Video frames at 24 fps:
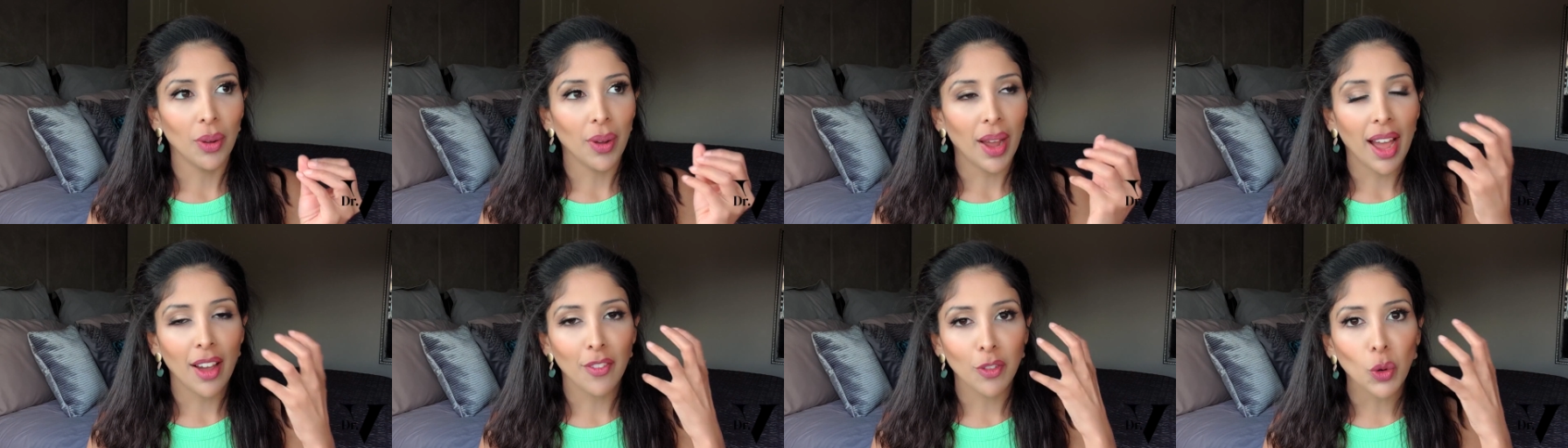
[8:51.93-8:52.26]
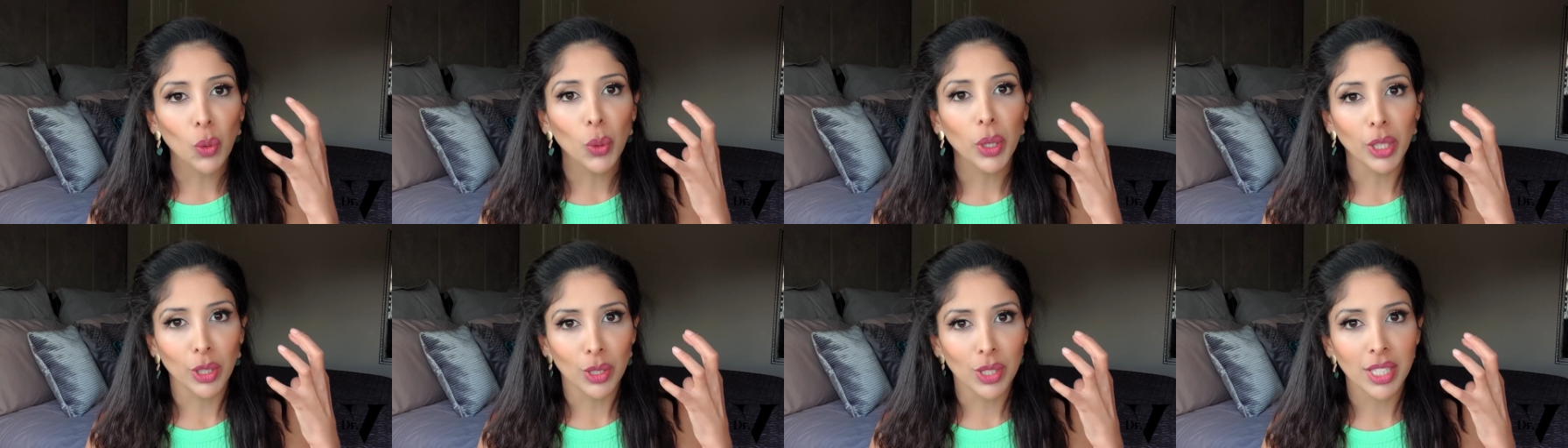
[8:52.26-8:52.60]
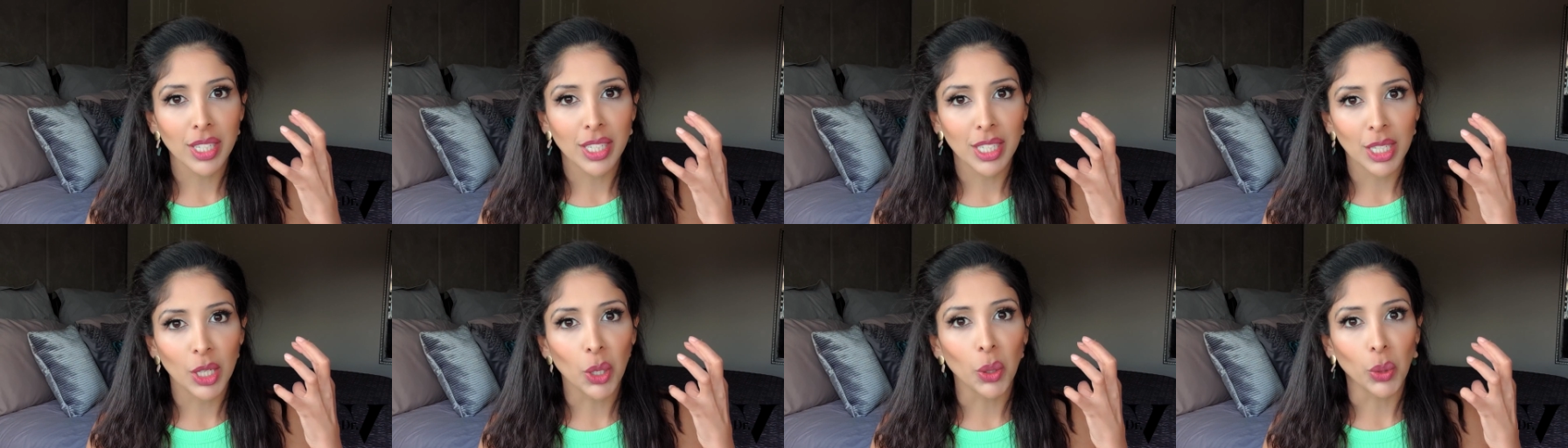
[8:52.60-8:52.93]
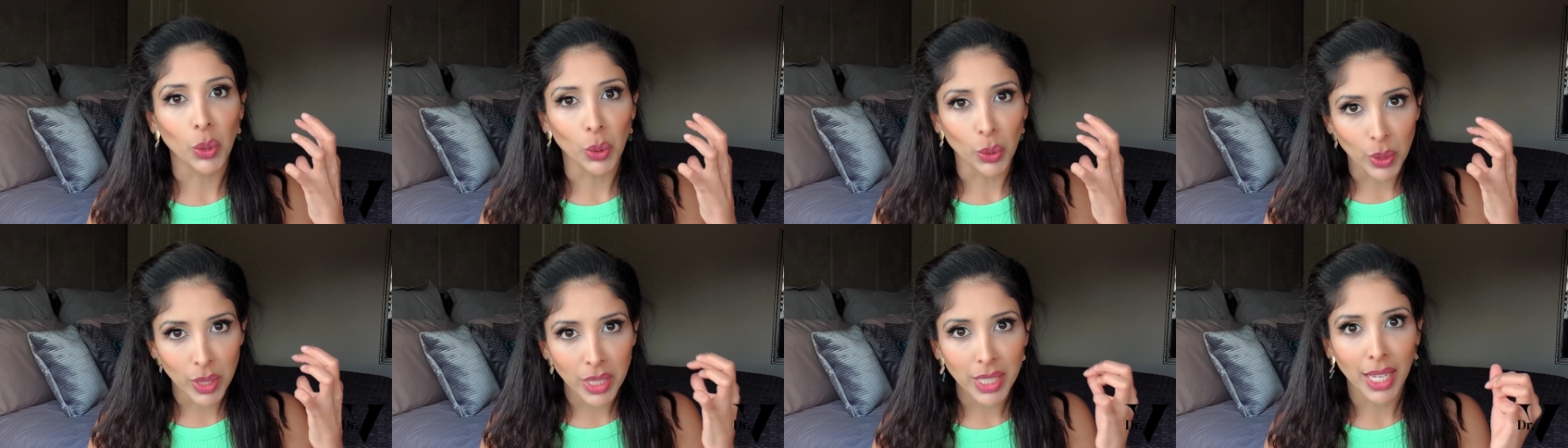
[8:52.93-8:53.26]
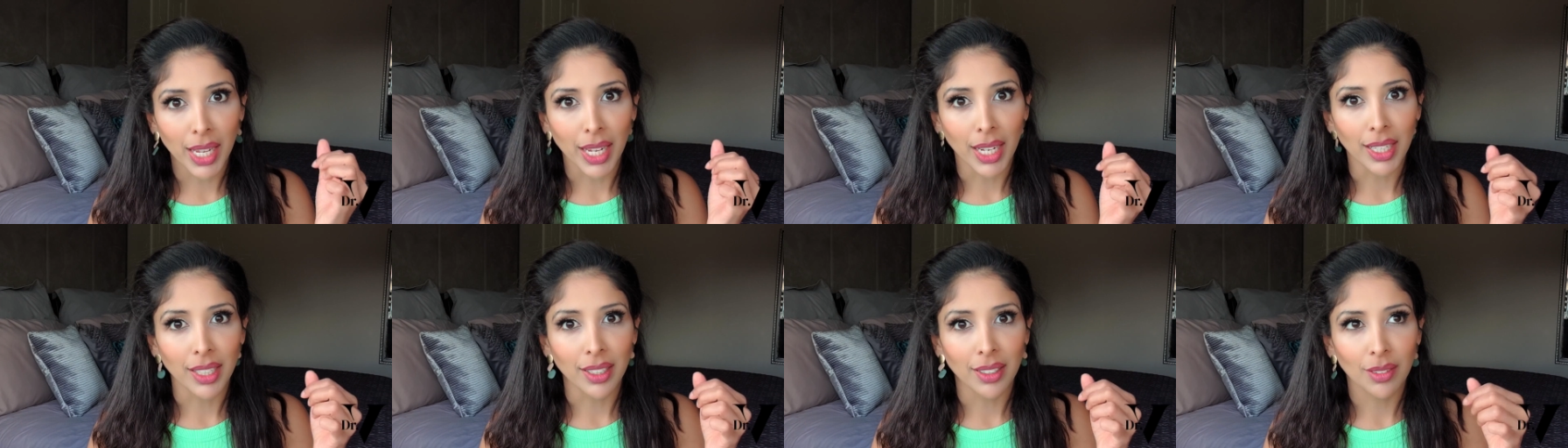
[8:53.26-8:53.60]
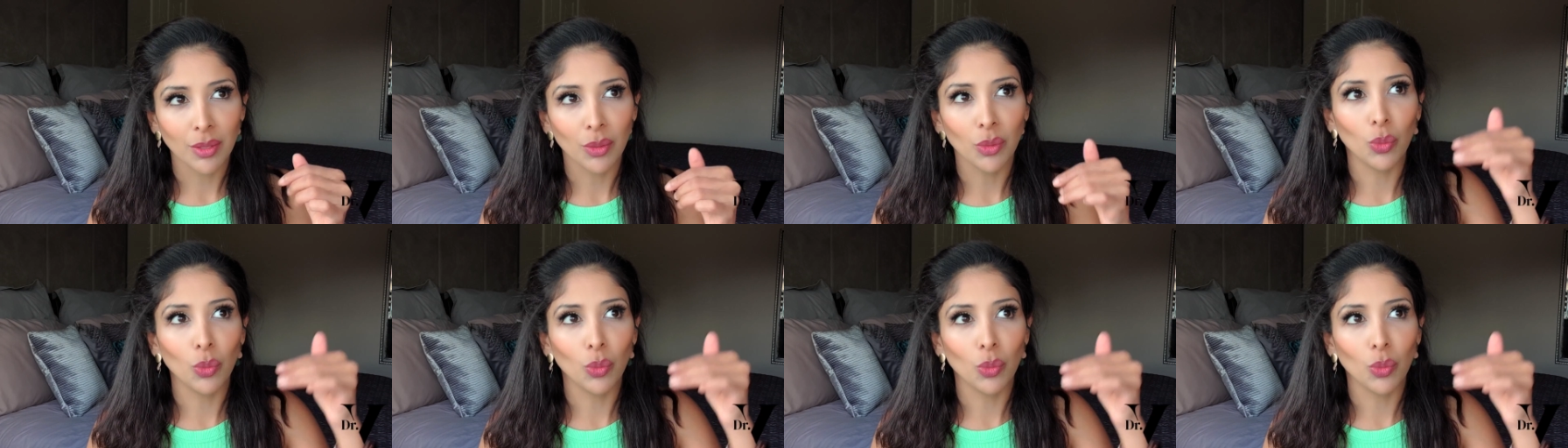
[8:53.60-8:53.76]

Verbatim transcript: have oil sitting on your skin